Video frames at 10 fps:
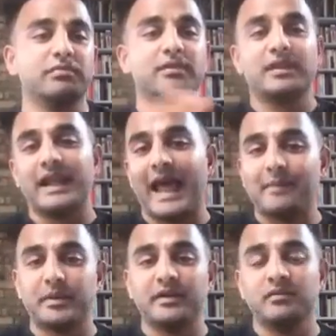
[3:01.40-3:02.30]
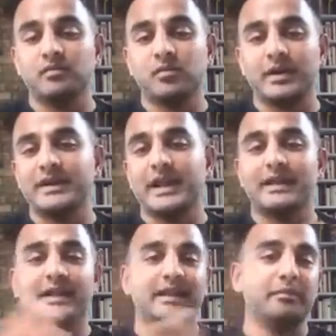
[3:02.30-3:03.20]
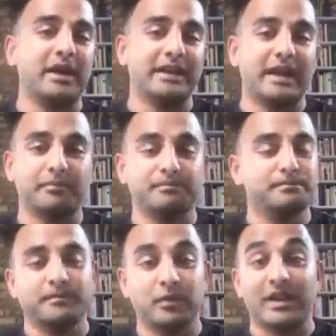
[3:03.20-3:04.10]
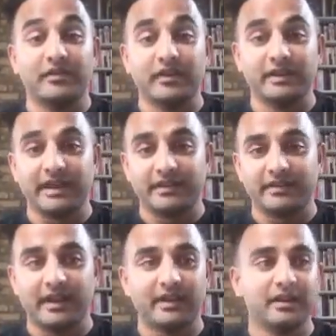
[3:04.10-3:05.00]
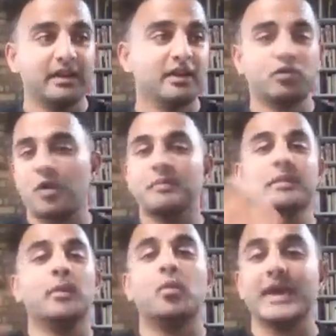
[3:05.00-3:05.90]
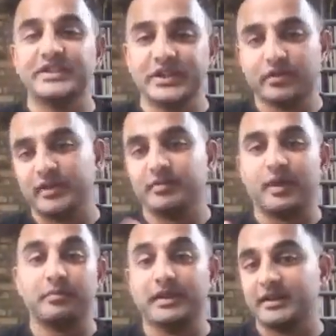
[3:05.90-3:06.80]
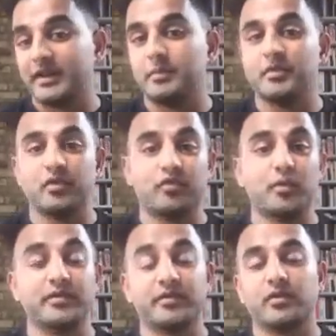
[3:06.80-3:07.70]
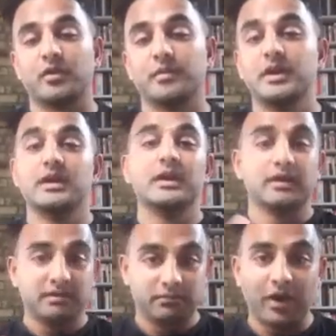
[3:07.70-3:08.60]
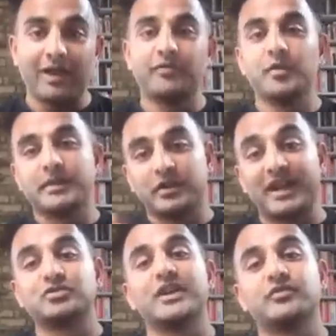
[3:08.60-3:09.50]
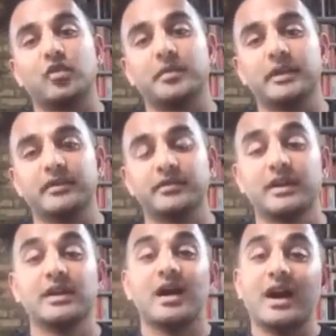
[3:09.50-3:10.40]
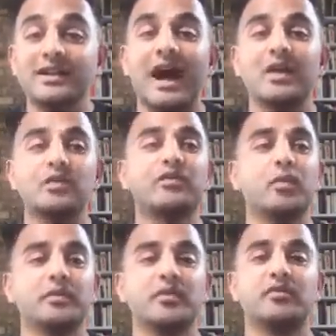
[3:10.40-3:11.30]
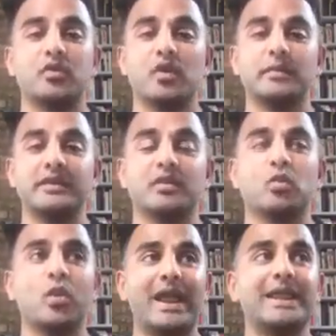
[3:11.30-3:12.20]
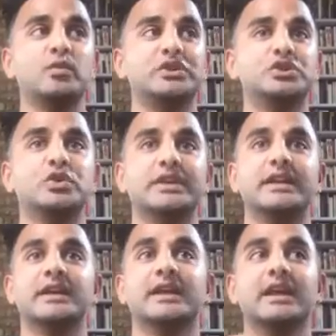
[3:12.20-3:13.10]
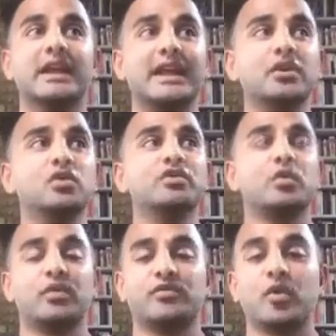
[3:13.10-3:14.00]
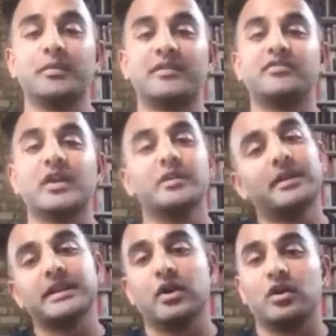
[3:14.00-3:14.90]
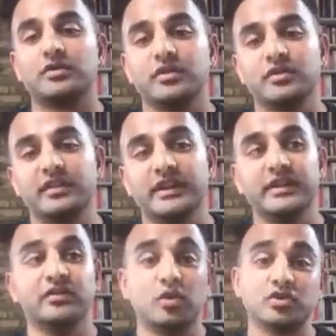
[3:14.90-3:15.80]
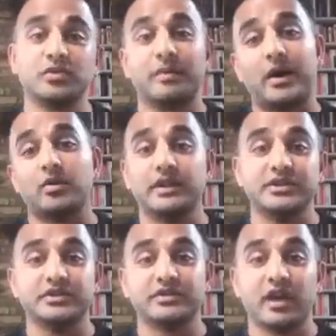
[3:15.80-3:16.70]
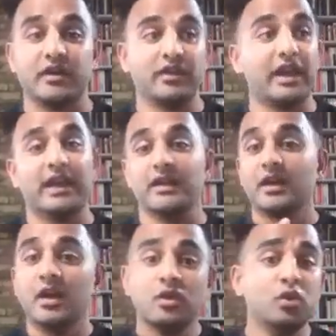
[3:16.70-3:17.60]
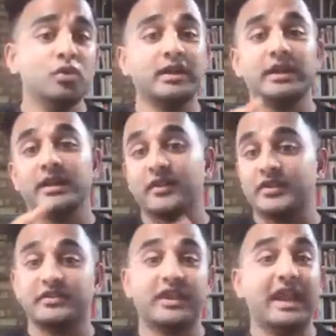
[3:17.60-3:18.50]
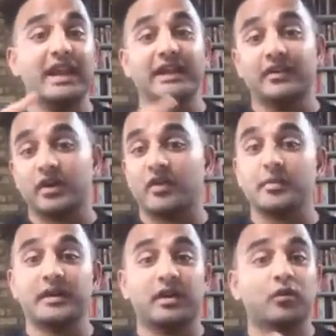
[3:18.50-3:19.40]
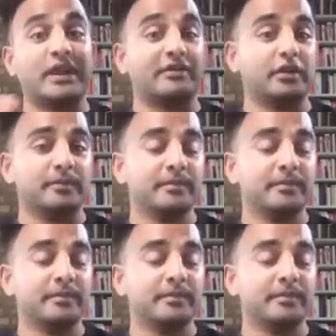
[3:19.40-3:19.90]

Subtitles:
they happen one day and then they might not be relevant the next day. So a minimum wage increase might be an example of reformist reform. They're helpful, but they're not transformative. A non-reformist reform is a way in which you can introduce a reform that fundamentally alters the social and power relations of a union, of a state, of a government, of whatever.